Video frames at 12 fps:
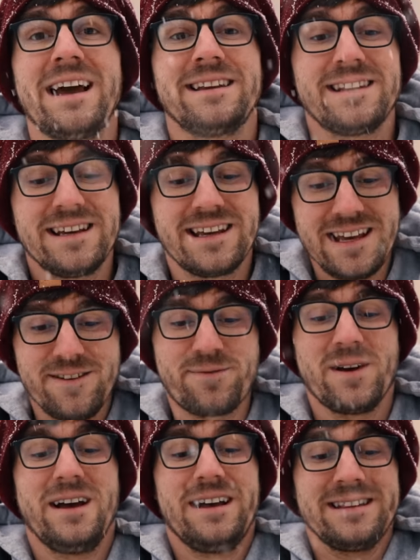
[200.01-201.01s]
and they
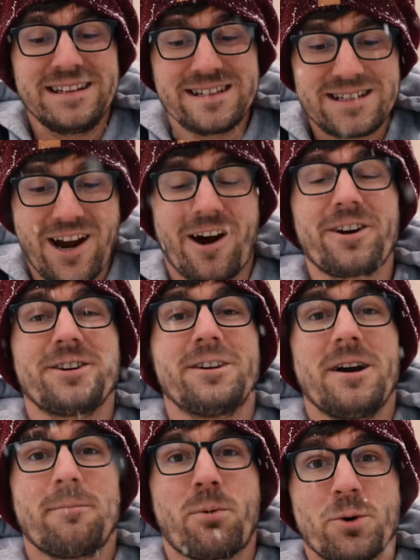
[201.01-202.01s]
give the entire
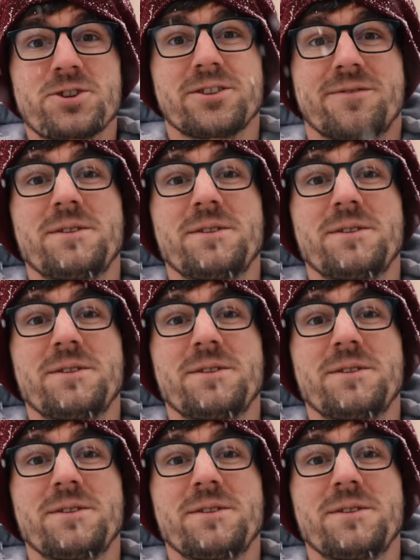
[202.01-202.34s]
portion